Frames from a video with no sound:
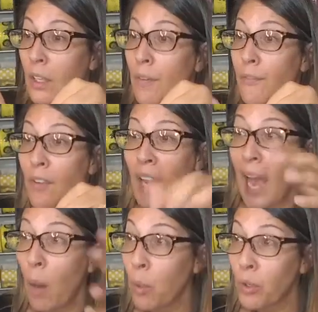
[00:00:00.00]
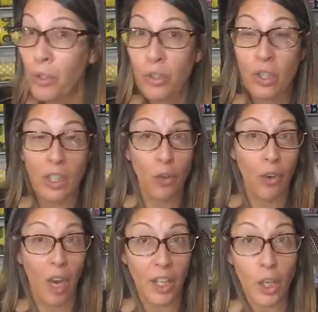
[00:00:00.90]
flowers that you're
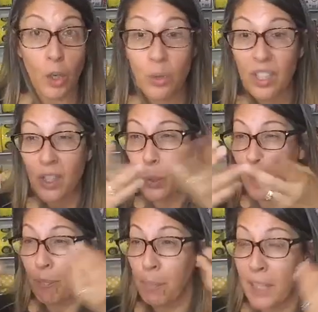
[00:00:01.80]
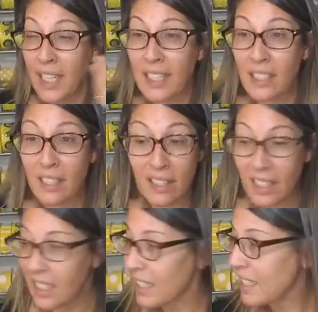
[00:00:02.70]
not using, you have pieces,
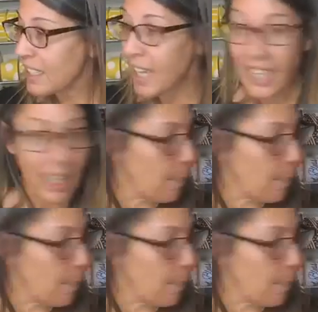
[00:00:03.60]
take them